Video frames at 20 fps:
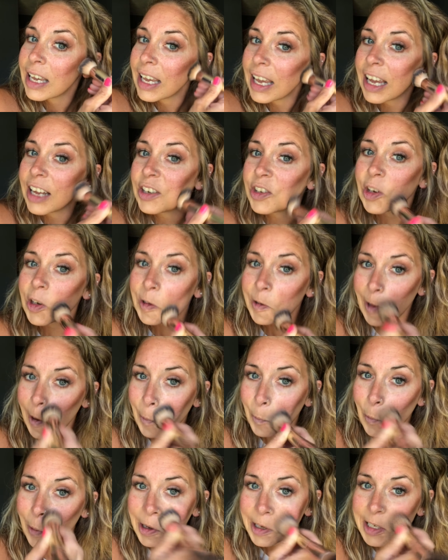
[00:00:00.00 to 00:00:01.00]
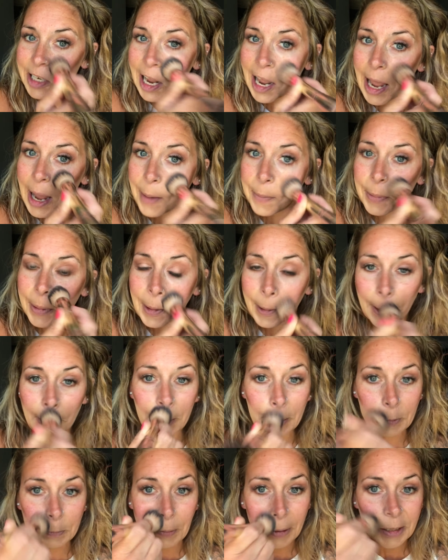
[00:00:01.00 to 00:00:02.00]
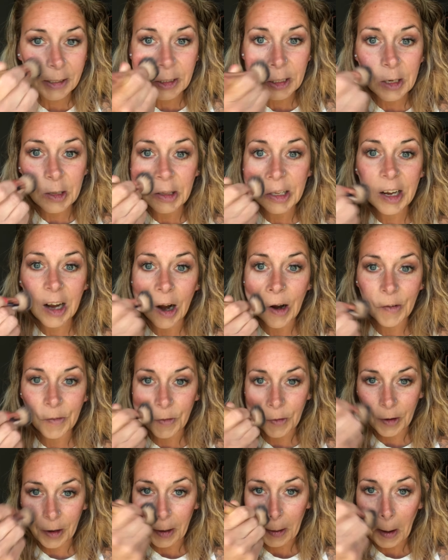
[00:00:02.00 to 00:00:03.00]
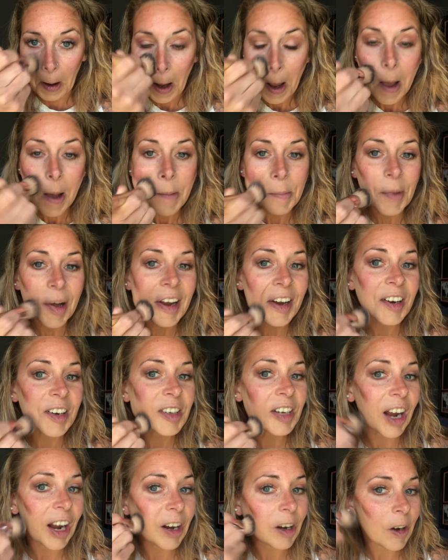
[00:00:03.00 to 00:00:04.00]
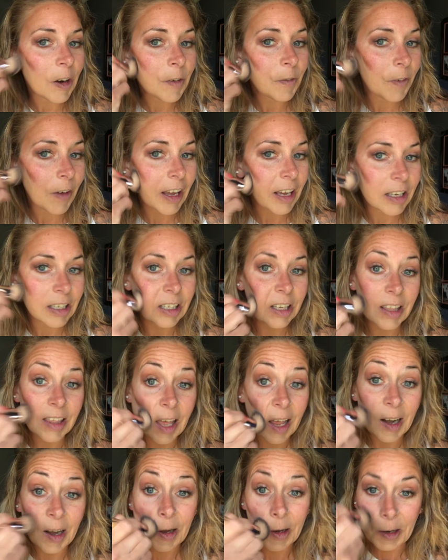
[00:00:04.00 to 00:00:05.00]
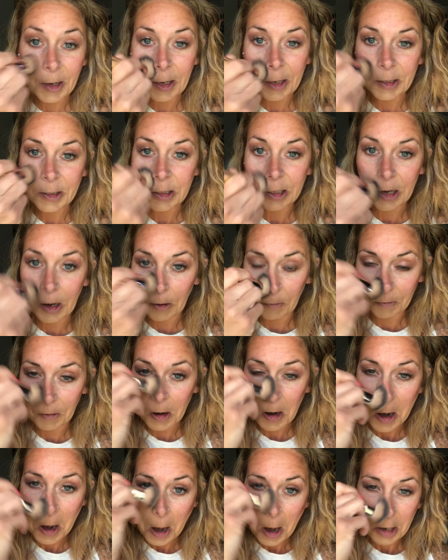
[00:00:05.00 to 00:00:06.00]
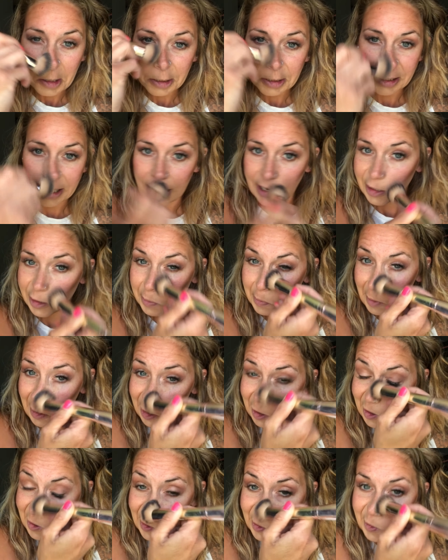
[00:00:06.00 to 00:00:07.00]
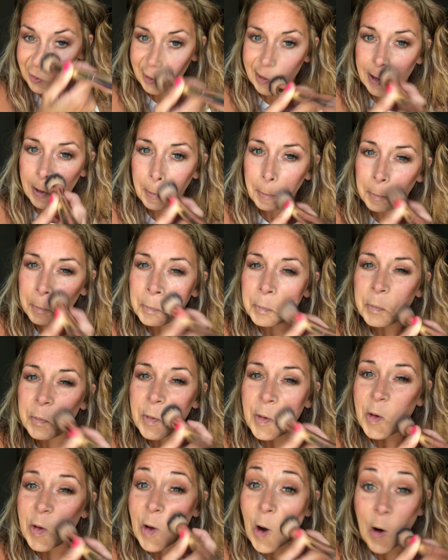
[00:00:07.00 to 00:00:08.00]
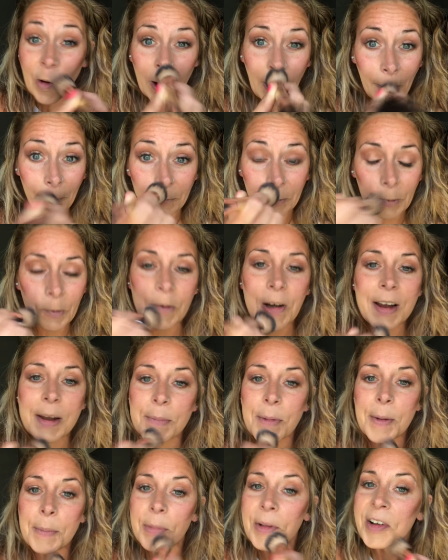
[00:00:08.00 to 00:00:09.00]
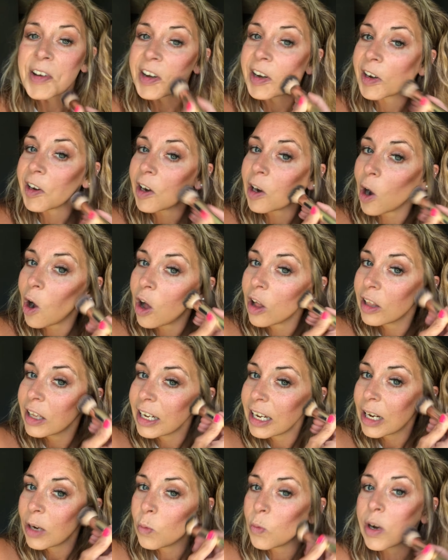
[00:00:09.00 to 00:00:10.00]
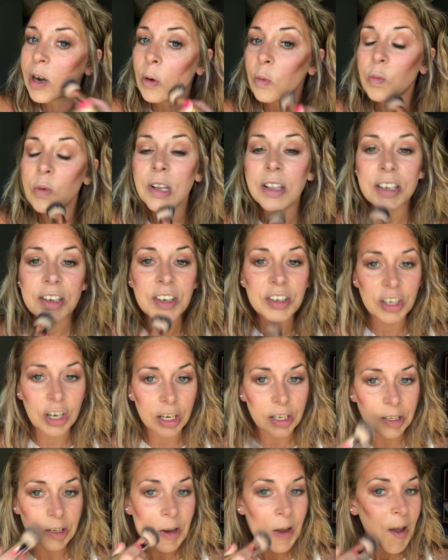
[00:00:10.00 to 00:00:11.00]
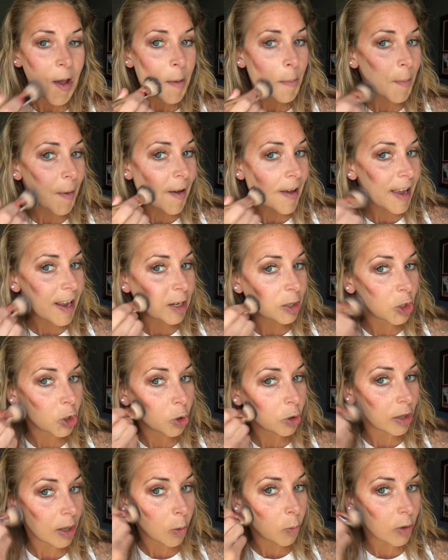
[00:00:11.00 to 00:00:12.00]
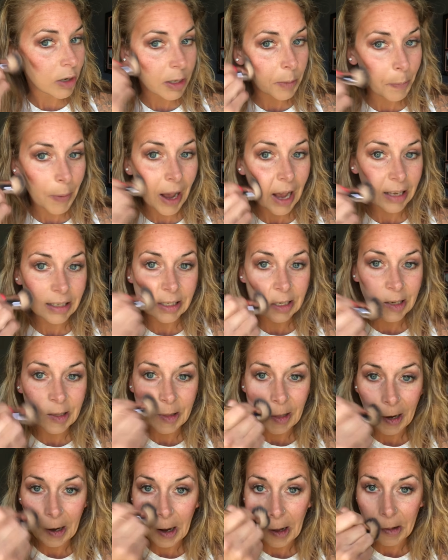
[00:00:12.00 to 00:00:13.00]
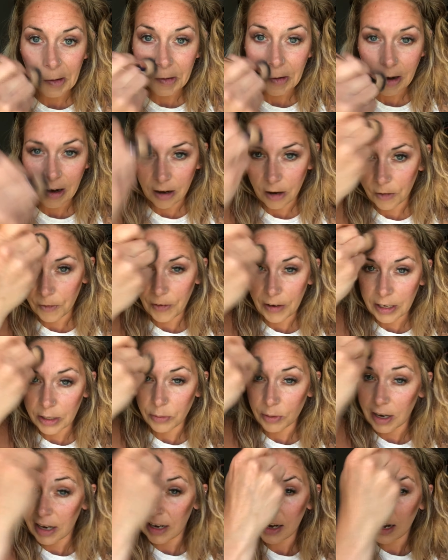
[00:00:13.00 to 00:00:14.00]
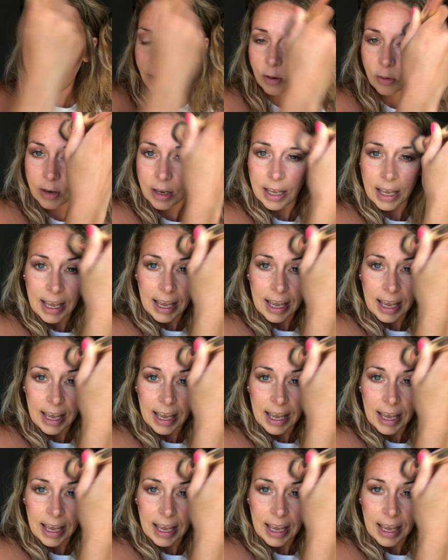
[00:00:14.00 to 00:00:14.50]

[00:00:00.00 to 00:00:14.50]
and just that one tap is basically covering my entire face that I need it to cover. Sides of my nose. You don't have to worry about blending it all in. We are really just making sure that we're depositing that color on our face right now